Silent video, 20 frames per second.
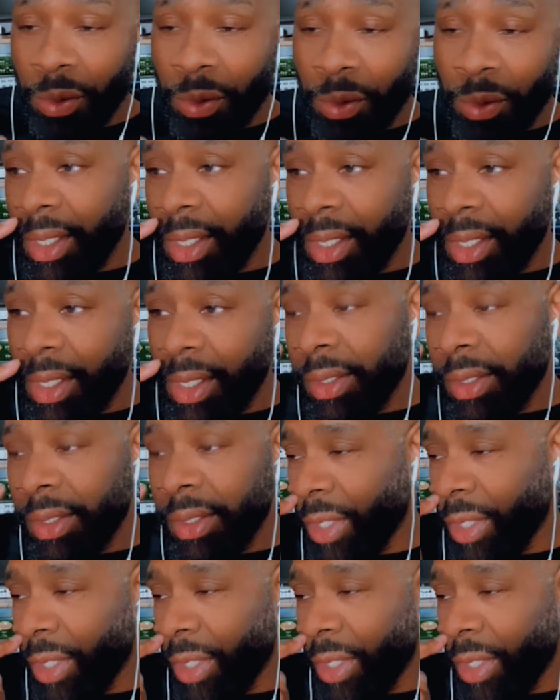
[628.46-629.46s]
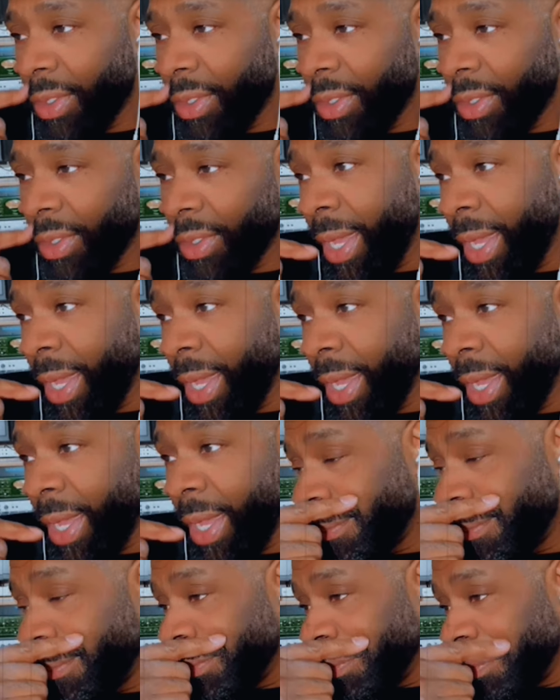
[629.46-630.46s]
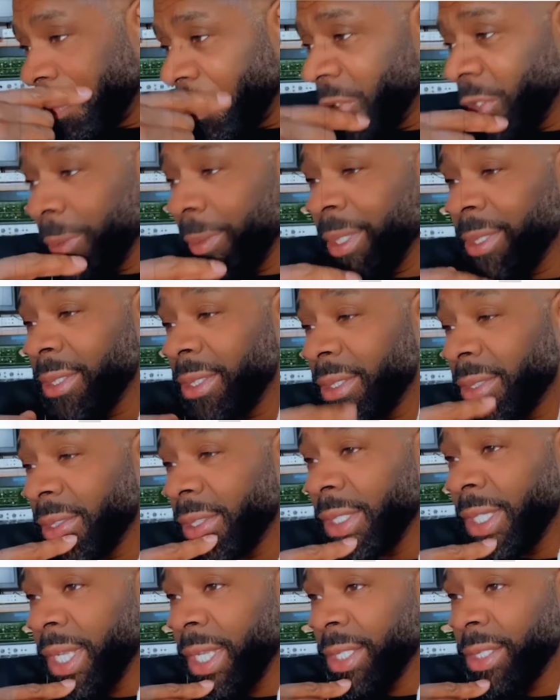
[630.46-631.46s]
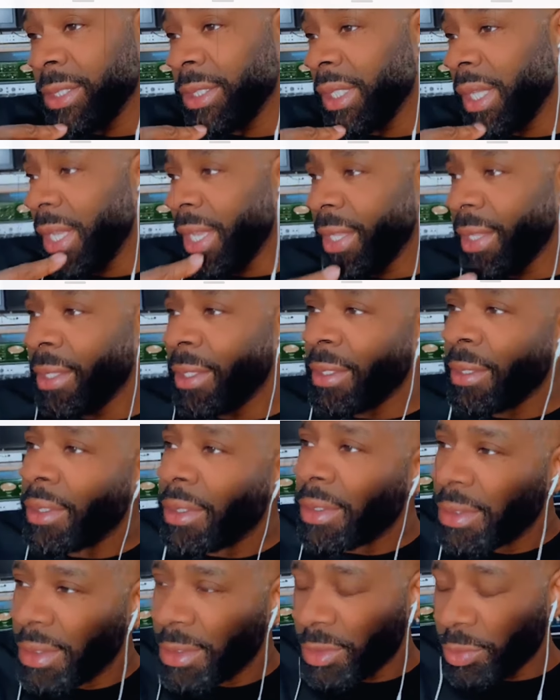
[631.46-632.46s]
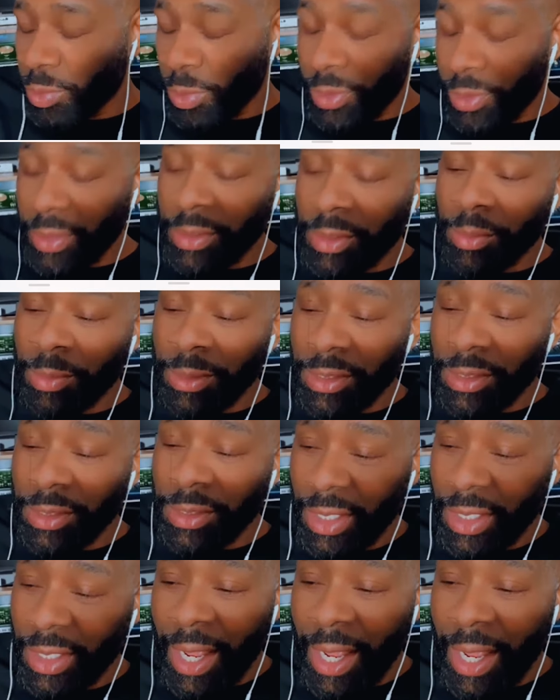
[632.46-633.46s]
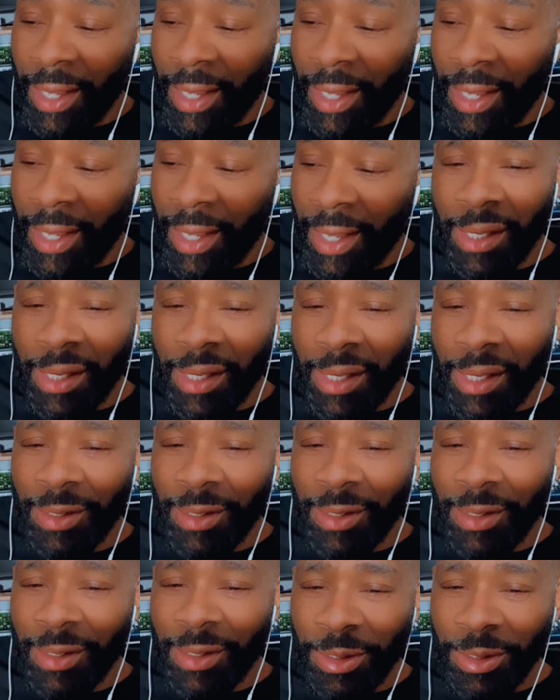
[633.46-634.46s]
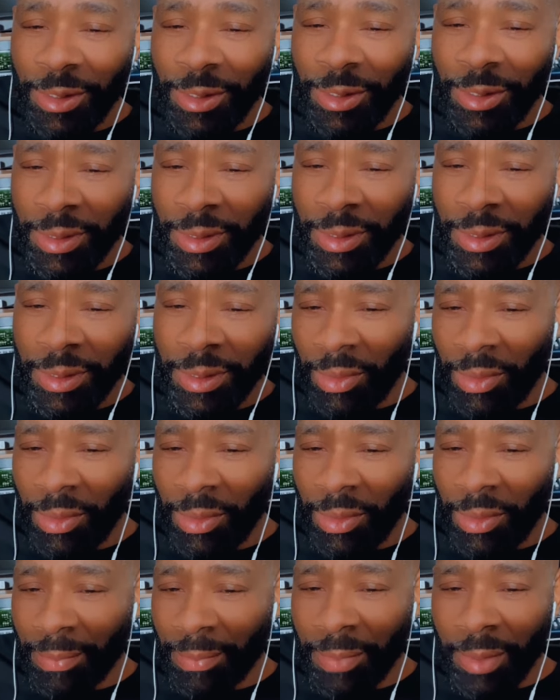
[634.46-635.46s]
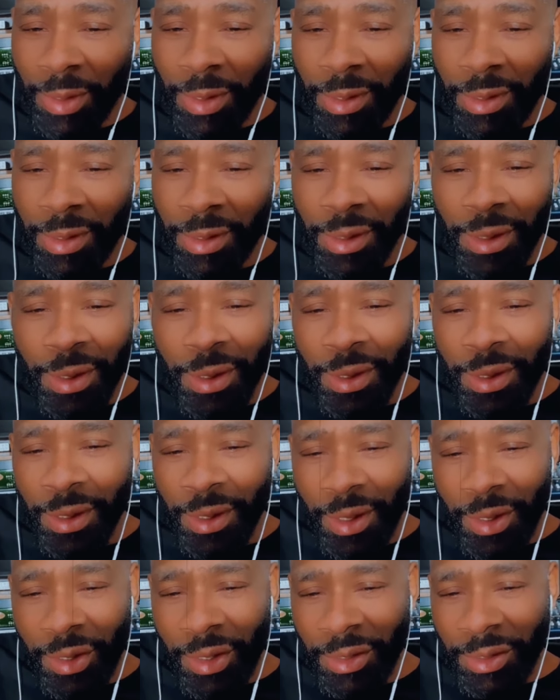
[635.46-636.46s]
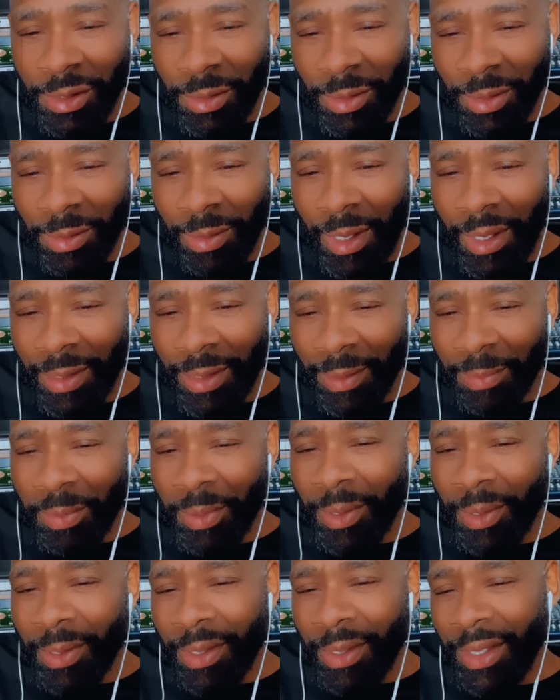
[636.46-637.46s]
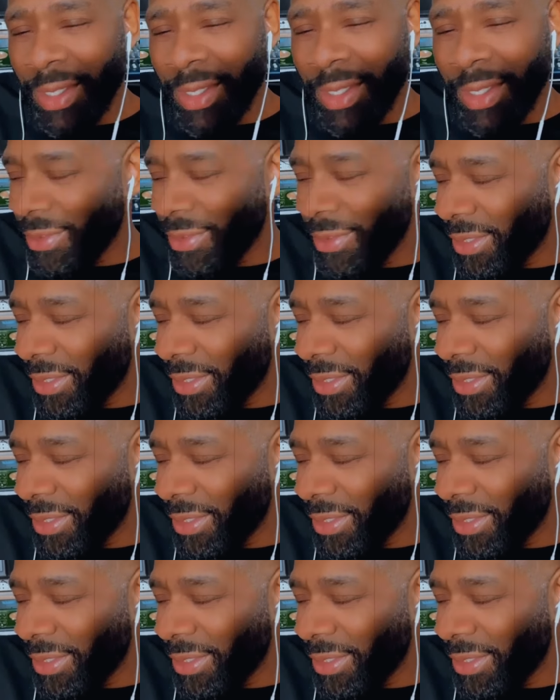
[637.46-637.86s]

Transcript: they said, okay, so here's what happened. So my sister did say, well, this is what she said. I didn't know that you had a book or that you was writing a book. No,